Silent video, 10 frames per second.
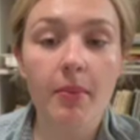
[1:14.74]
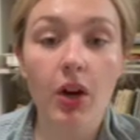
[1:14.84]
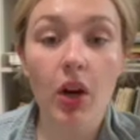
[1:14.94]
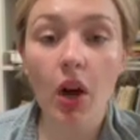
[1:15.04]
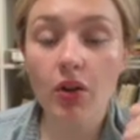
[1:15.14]

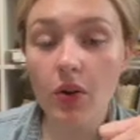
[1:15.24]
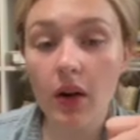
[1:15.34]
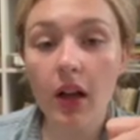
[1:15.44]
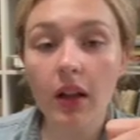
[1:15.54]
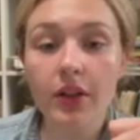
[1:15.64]
contour
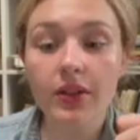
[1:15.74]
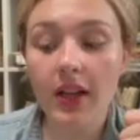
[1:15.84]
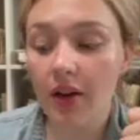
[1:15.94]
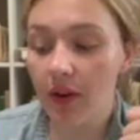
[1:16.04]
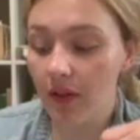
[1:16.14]
colors
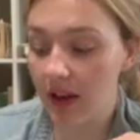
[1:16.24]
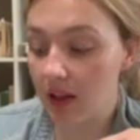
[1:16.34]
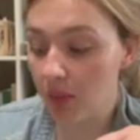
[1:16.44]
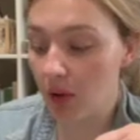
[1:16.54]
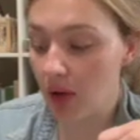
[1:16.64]
that are
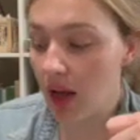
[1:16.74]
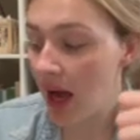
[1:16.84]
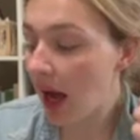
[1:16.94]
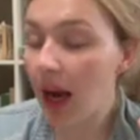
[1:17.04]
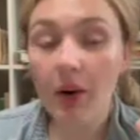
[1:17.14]
available.
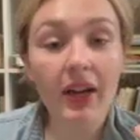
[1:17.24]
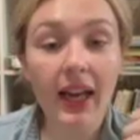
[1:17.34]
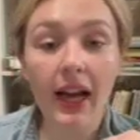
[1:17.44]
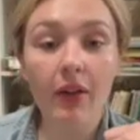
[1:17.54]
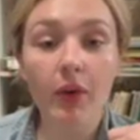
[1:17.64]
I already
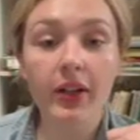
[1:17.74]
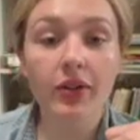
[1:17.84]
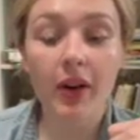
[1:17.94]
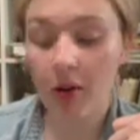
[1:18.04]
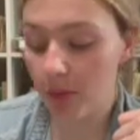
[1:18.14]
have one,
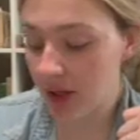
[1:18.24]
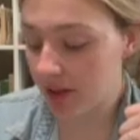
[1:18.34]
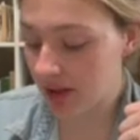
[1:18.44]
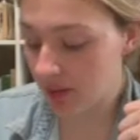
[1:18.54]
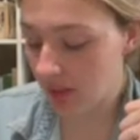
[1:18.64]
so I will be
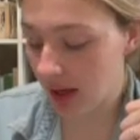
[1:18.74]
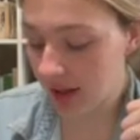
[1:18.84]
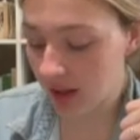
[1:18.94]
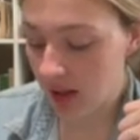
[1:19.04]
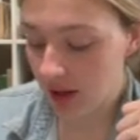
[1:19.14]
using
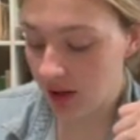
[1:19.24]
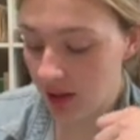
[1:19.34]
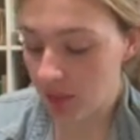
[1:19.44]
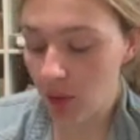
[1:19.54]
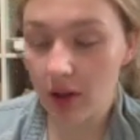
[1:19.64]
mine. The
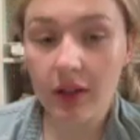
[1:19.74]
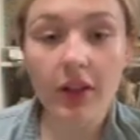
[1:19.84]
important